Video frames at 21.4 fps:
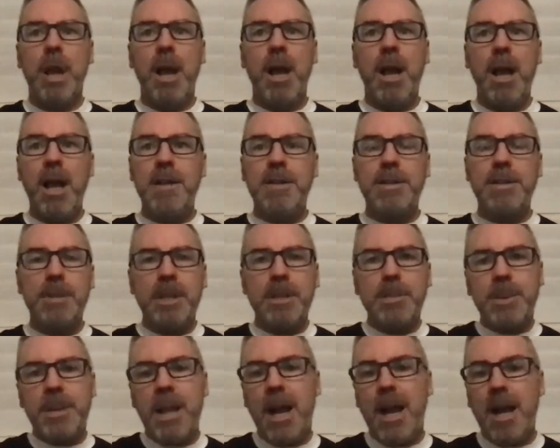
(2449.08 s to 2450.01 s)
it's
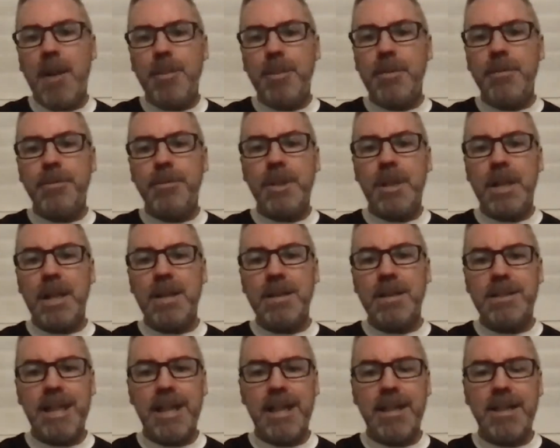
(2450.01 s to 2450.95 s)
been happening for the
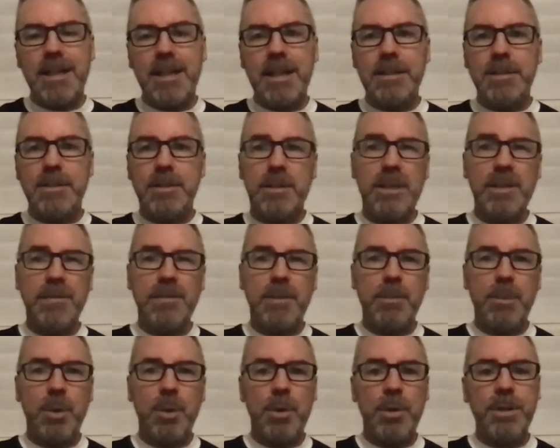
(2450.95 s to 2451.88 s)
last decade or even
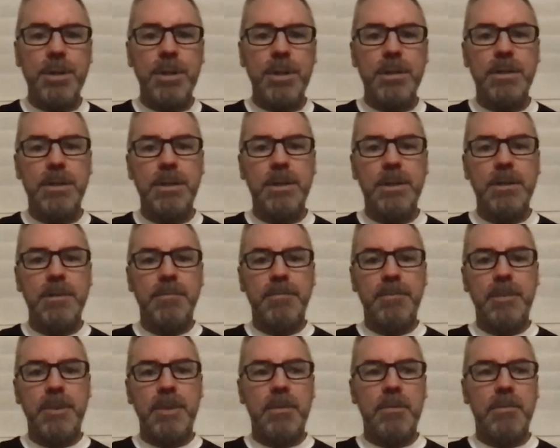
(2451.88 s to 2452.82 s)
more that
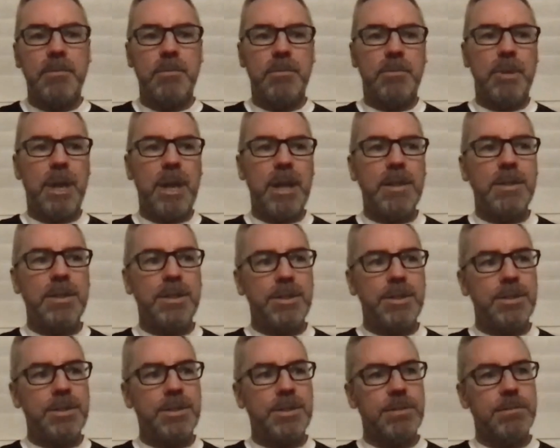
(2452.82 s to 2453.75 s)

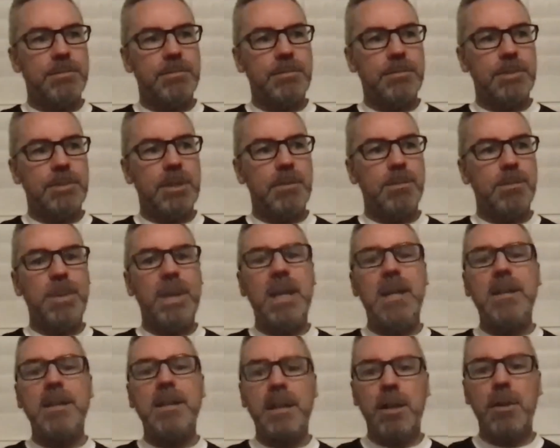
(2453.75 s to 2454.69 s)
riders get
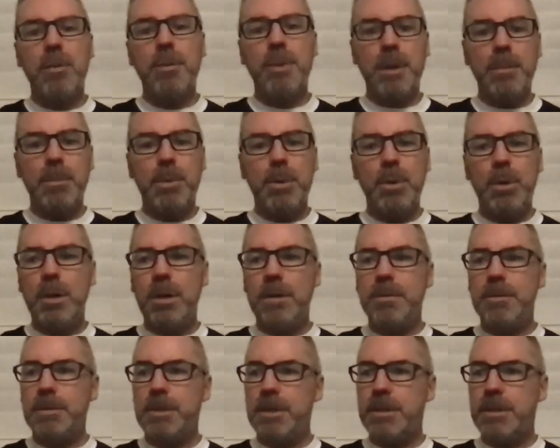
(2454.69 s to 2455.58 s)
paid a little bit more.